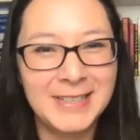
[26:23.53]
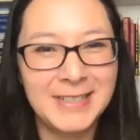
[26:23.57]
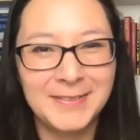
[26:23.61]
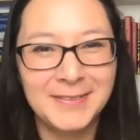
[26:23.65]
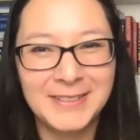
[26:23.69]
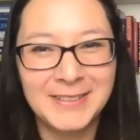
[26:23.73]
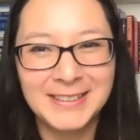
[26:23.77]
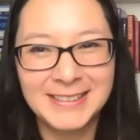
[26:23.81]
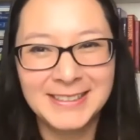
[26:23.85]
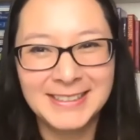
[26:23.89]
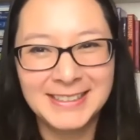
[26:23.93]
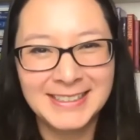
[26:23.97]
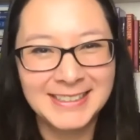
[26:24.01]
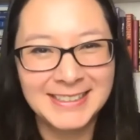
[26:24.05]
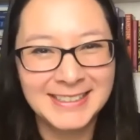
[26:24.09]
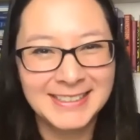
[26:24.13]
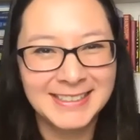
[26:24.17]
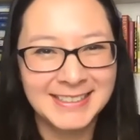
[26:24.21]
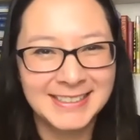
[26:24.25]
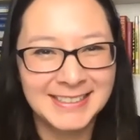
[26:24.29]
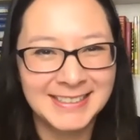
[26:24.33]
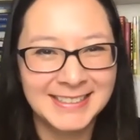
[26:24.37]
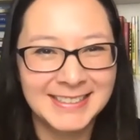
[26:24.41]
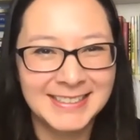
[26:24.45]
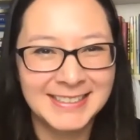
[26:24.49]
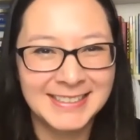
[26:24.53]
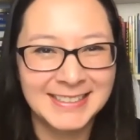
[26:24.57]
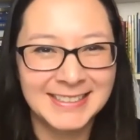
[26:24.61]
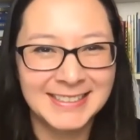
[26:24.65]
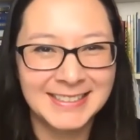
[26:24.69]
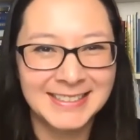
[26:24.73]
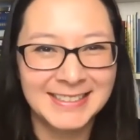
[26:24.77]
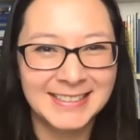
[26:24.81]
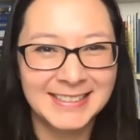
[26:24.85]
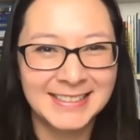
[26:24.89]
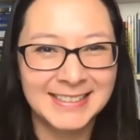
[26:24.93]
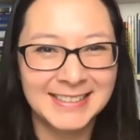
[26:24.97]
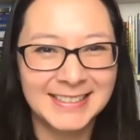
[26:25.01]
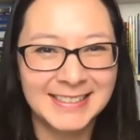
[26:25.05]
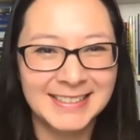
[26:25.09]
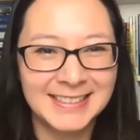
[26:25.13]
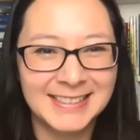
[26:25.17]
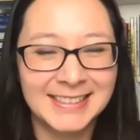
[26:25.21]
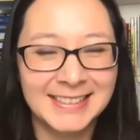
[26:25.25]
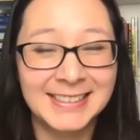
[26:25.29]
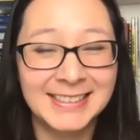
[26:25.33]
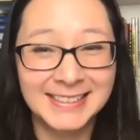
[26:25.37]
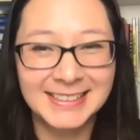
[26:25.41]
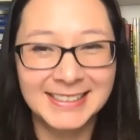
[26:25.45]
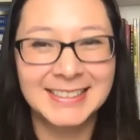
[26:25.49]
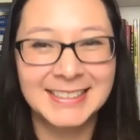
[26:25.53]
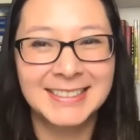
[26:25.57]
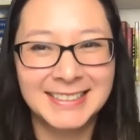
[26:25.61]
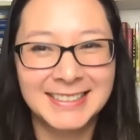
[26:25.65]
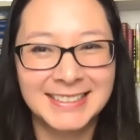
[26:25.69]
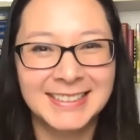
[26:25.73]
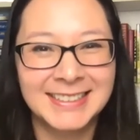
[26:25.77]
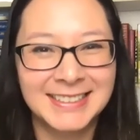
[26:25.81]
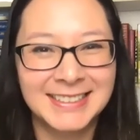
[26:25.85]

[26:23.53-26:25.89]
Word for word: definitely. I'm not getting it. And